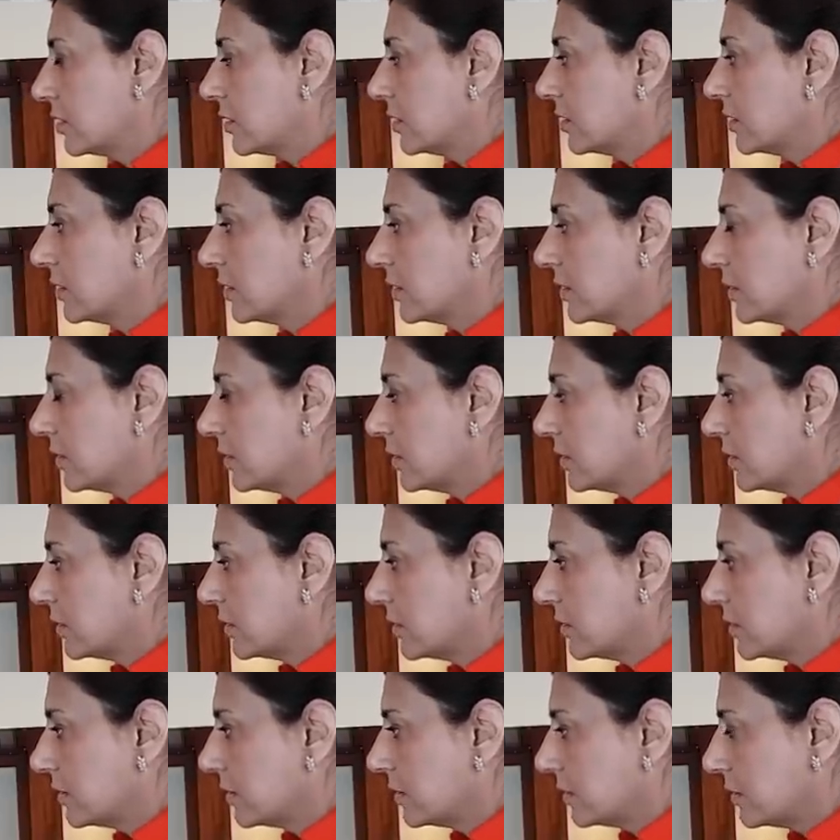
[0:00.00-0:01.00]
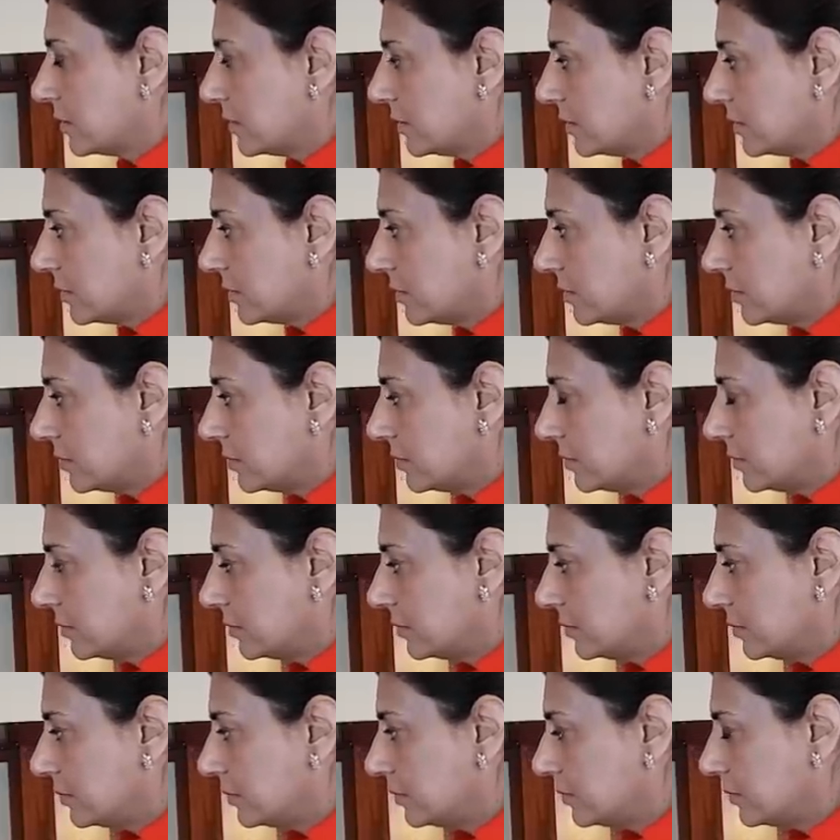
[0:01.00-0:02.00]

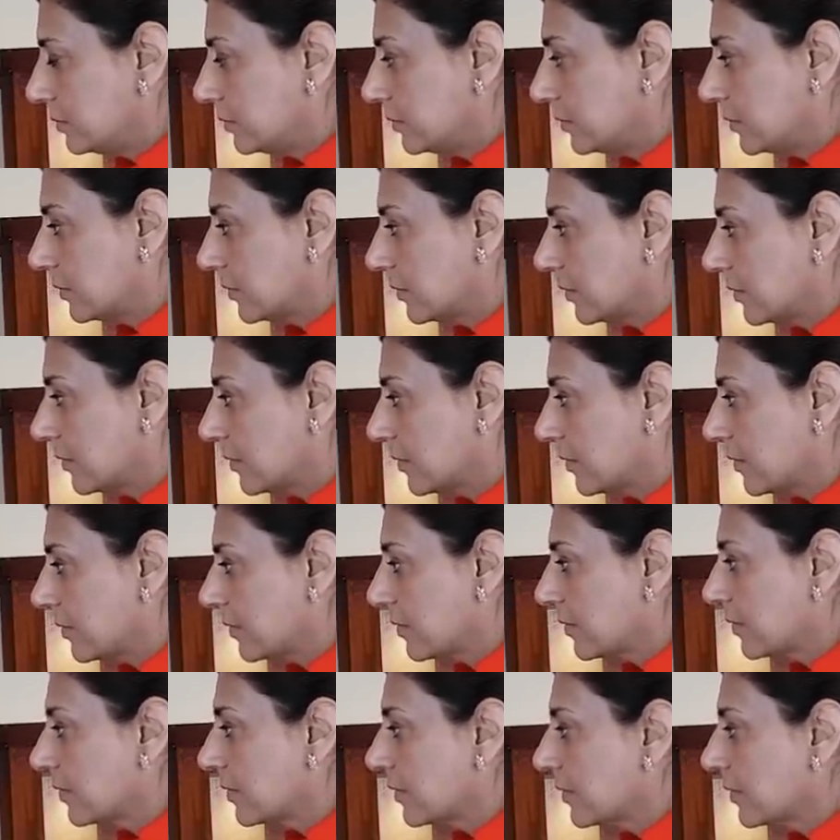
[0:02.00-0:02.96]
(silent)